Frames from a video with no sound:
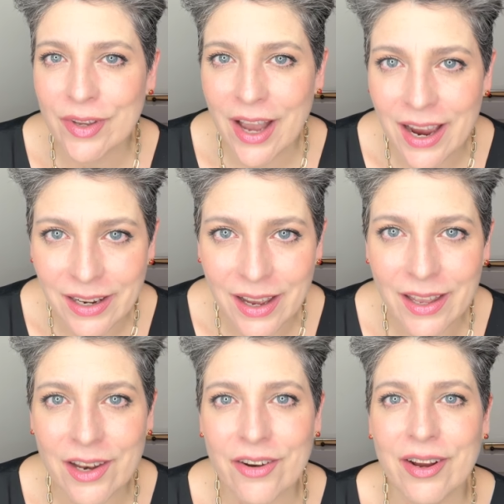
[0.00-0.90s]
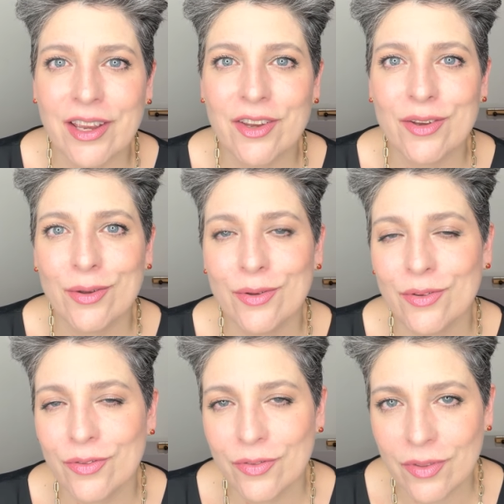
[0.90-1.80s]
the highlighter I
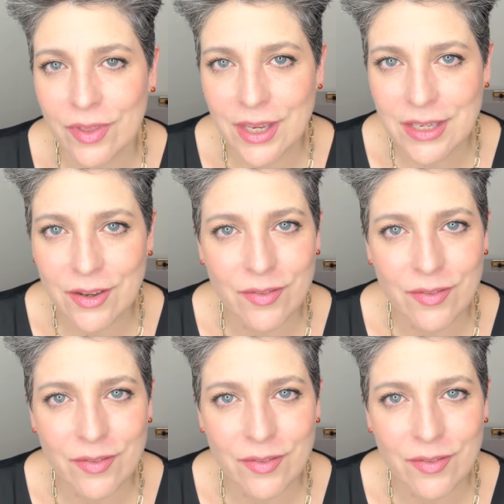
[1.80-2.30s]
use, thing,